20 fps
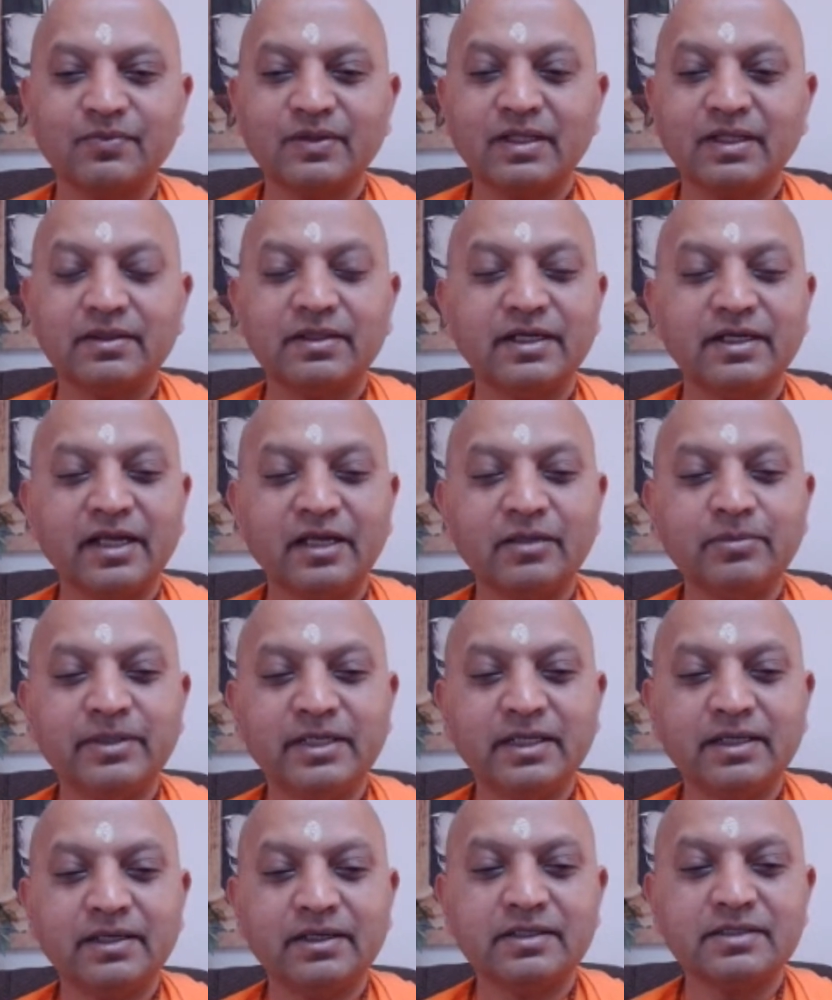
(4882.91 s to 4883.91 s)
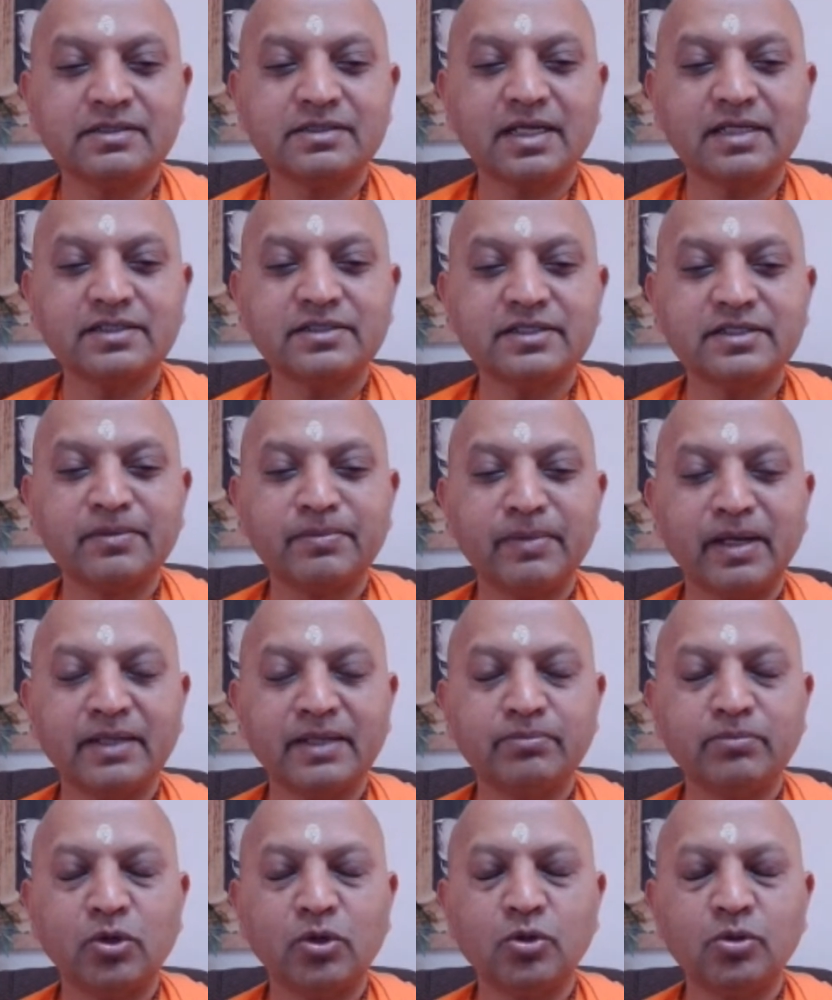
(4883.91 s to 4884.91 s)
that anybody criticizing my
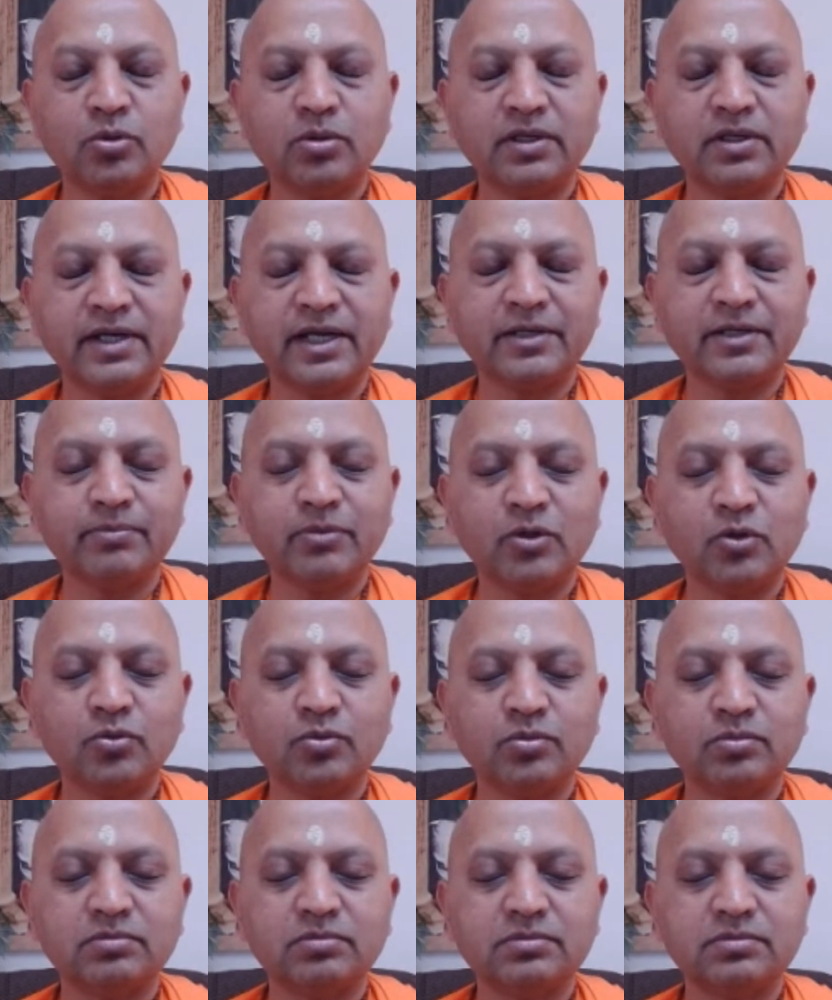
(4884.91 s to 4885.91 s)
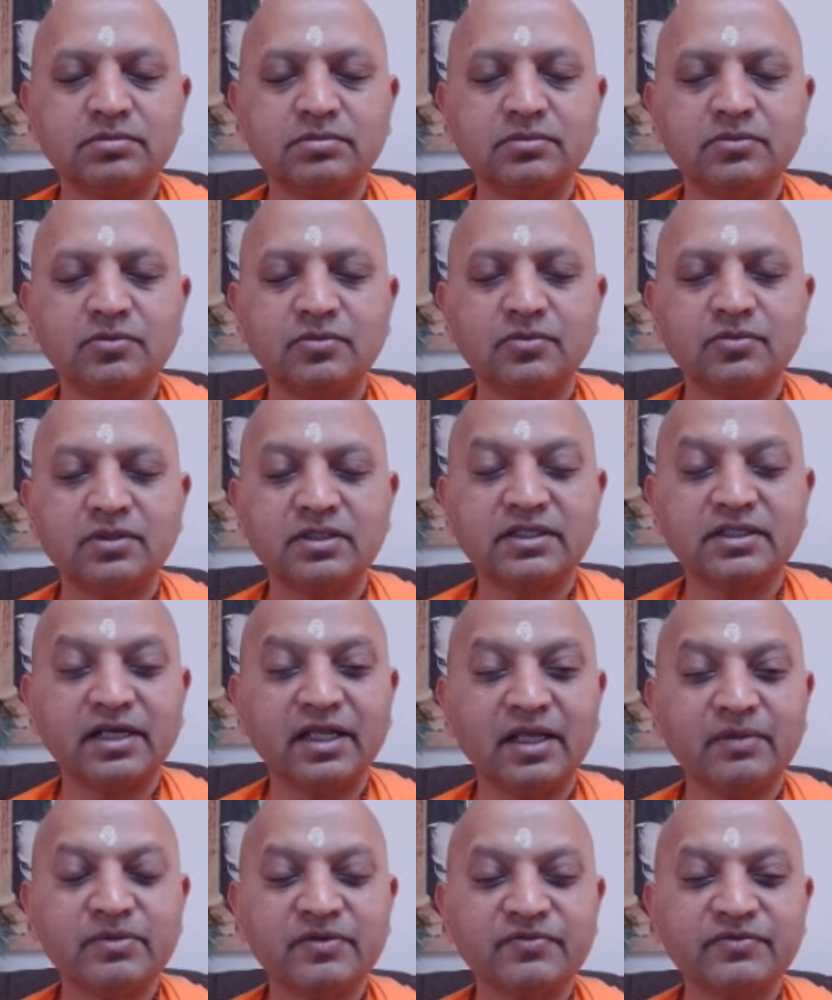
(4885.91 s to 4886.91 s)
bow, great bow, what is the
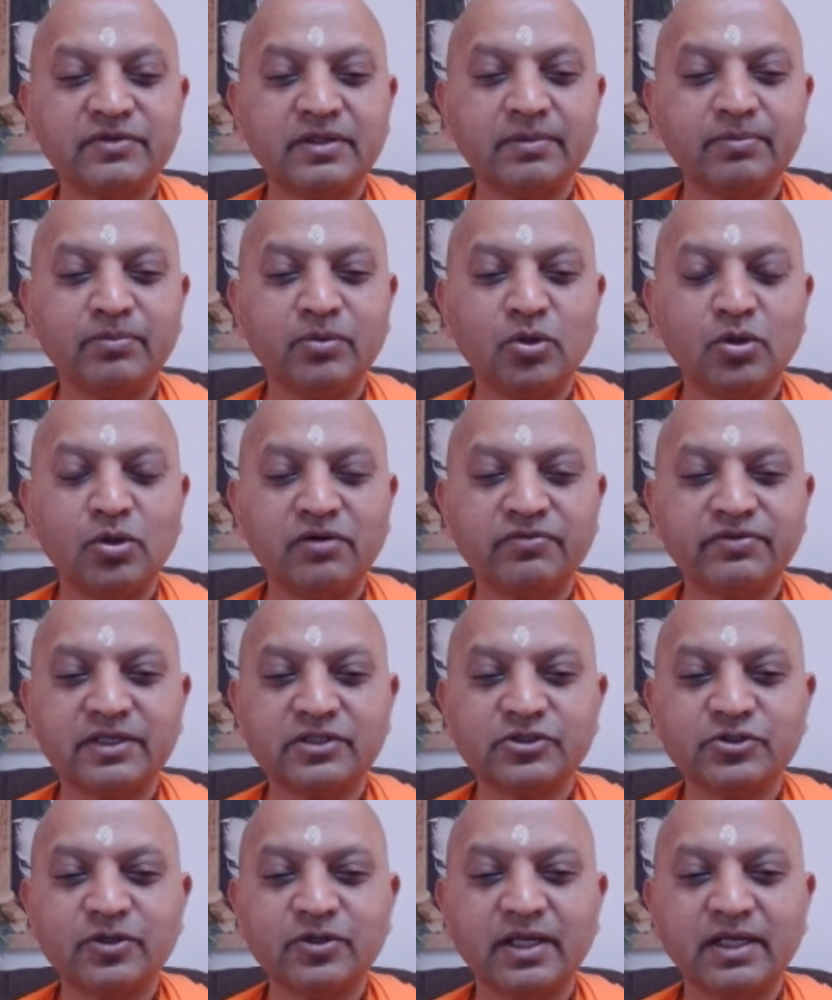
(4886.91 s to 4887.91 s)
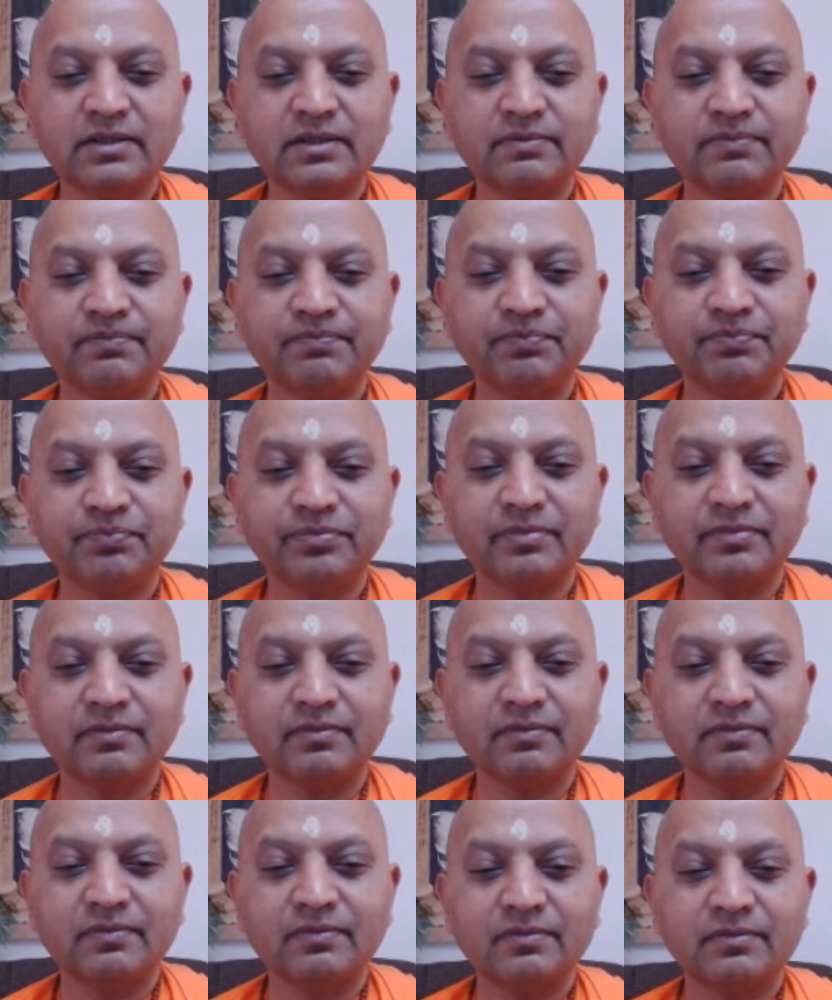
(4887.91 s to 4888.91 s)
name of the bow of Arjuna?
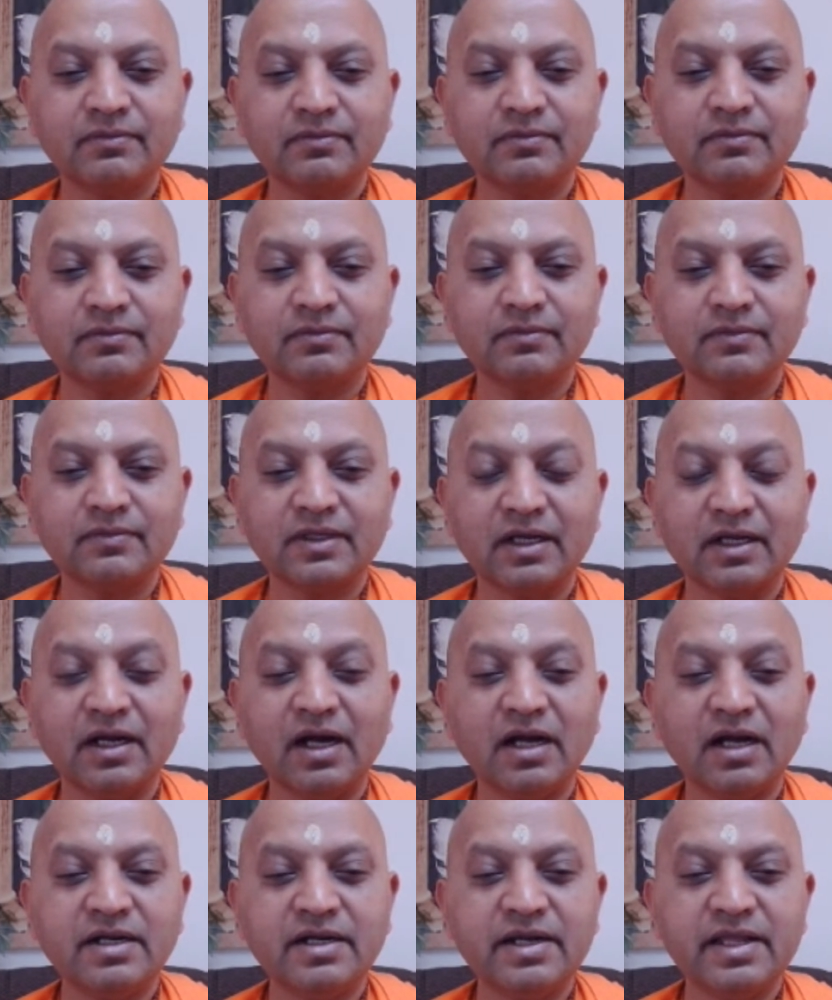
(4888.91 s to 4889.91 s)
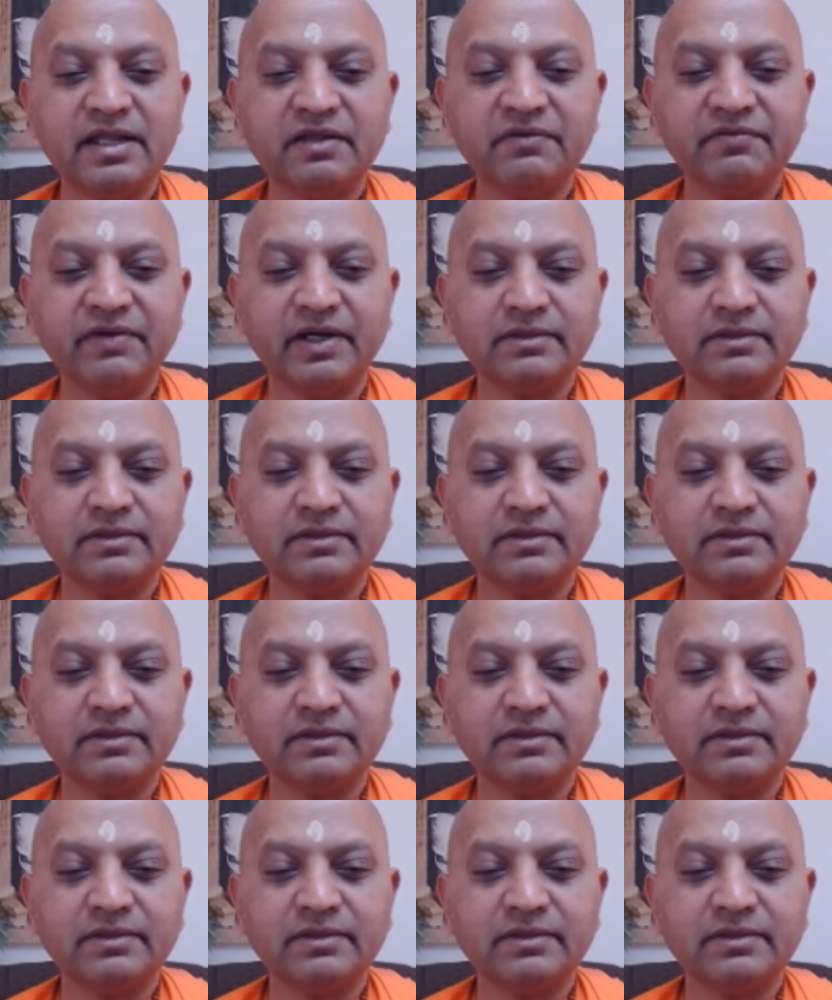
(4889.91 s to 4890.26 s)
Gandiva.